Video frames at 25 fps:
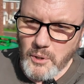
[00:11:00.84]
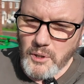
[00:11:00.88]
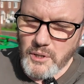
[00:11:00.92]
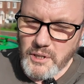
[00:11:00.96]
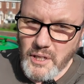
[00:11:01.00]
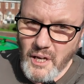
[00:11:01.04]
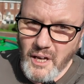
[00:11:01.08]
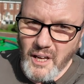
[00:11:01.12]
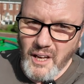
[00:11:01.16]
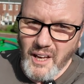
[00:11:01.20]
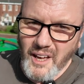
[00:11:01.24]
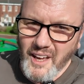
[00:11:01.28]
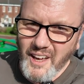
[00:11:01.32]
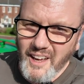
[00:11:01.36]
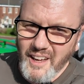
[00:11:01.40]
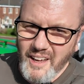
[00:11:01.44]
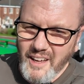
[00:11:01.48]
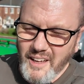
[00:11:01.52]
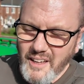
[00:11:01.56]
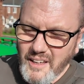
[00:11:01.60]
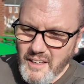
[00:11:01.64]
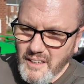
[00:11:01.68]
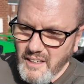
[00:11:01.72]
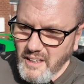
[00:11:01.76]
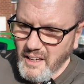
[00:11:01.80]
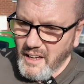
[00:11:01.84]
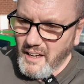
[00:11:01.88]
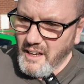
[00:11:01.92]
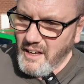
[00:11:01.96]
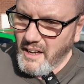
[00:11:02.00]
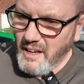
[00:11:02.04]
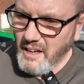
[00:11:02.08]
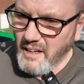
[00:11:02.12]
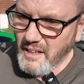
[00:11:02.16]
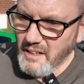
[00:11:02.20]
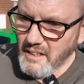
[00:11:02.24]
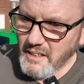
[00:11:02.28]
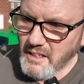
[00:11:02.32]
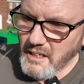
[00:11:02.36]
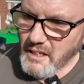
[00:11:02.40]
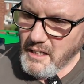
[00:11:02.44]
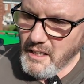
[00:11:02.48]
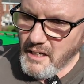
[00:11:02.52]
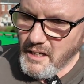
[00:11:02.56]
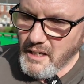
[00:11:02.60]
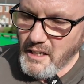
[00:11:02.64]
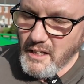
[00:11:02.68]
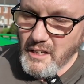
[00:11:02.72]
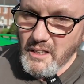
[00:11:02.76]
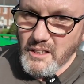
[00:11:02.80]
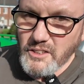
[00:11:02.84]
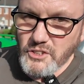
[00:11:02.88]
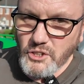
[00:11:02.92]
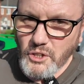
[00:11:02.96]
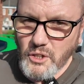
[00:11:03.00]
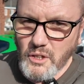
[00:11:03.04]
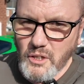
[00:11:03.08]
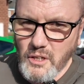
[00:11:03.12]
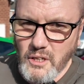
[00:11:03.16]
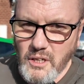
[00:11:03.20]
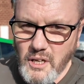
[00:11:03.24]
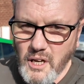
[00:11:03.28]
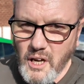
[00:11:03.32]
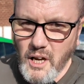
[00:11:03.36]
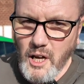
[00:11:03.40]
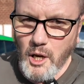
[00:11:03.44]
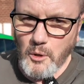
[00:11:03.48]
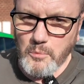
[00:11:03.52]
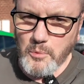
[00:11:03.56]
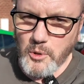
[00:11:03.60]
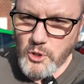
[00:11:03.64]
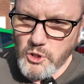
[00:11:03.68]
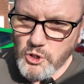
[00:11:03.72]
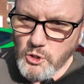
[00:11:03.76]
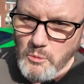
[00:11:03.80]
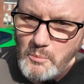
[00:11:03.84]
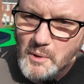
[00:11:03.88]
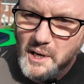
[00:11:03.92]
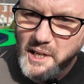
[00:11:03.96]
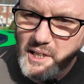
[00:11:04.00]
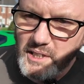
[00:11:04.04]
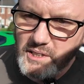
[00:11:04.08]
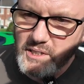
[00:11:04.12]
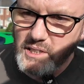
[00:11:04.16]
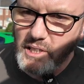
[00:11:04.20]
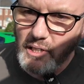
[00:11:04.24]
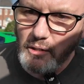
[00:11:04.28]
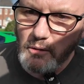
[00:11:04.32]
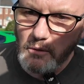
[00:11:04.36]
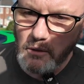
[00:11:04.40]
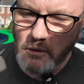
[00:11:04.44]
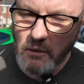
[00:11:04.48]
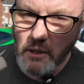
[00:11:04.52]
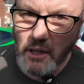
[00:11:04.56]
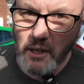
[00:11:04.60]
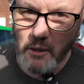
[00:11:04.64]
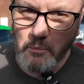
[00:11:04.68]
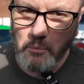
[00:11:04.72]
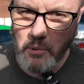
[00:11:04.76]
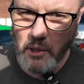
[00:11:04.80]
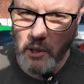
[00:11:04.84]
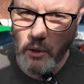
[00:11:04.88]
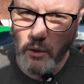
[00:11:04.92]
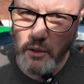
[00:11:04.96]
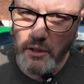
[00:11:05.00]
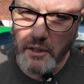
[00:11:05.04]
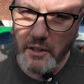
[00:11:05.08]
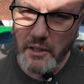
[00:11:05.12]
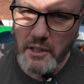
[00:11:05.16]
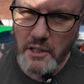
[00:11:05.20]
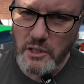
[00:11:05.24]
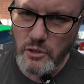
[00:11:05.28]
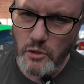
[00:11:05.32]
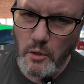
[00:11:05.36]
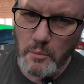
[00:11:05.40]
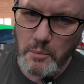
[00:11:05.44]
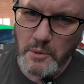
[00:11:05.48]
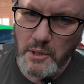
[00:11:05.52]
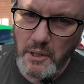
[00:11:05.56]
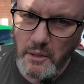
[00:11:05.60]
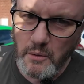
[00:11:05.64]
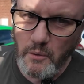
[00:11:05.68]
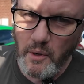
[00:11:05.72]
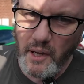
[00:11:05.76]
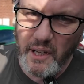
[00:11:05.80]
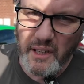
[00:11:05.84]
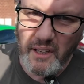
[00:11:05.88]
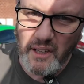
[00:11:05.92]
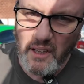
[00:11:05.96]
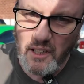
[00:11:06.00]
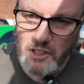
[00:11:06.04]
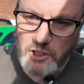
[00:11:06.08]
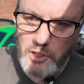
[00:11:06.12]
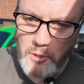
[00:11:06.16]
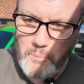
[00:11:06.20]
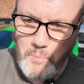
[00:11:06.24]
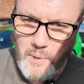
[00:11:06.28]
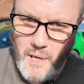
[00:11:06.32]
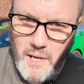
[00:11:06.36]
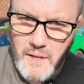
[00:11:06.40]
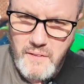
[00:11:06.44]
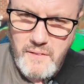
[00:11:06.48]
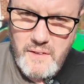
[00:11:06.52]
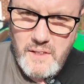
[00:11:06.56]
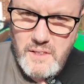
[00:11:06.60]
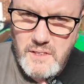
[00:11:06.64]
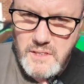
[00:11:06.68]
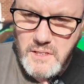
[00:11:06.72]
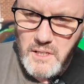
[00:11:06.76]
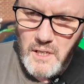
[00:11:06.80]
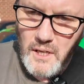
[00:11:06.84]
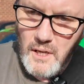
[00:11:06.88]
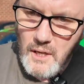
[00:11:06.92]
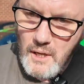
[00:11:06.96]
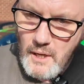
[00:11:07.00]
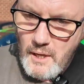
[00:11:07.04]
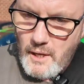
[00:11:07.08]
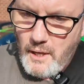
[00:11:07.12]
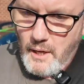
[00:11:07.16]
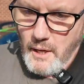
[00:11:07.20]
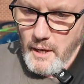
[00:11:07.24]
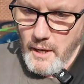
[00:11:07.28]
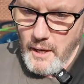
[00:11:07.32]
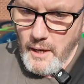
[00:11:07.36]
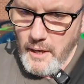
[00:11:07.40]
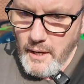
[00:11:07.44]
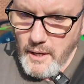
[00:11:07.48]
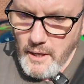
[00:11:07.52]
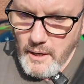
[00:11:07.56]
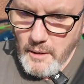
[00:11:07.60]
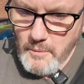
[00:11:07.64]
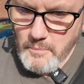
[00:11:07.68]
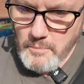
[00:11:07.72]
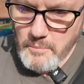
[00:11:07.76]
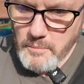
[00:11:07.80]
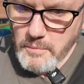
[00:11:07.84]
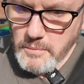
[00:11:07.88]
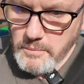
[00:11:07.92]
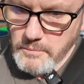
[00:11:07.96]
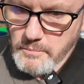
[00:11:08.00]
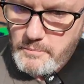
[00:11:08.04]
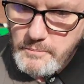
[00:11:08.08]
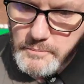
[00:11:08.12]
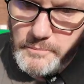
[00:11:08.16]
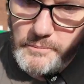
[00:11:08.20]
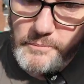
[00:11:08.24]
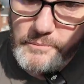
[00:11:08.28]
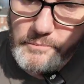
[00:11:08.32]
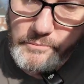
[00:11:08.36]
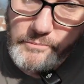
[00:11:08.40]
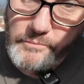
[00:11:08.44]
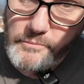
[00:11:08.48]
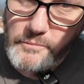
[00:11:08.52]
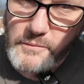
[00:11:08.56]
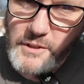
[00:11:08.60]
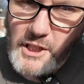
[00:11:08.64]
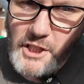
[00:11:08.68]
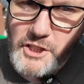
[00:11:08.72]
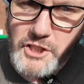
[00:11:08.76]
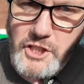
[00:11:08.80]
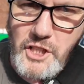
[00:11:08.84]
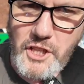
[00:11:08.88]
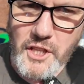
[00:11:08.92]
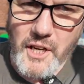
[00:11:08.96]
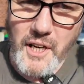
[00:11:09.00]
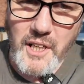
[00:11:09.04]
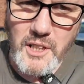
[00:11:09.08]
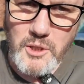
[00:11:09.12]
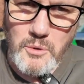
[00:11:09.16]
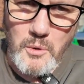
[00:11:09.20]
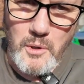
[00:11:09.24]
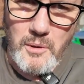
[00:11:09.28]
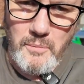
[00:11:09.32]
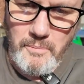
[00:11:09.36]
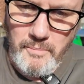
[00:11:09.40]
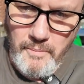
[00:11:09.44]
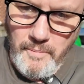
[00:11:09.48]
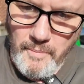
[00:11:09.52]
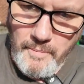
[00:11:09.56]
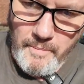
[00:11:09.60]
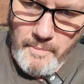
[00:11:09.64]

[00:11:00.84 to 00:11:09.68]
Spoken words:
but yeah. So I'll put some links down below in the description where you can actually buy these. Catch you in the next one.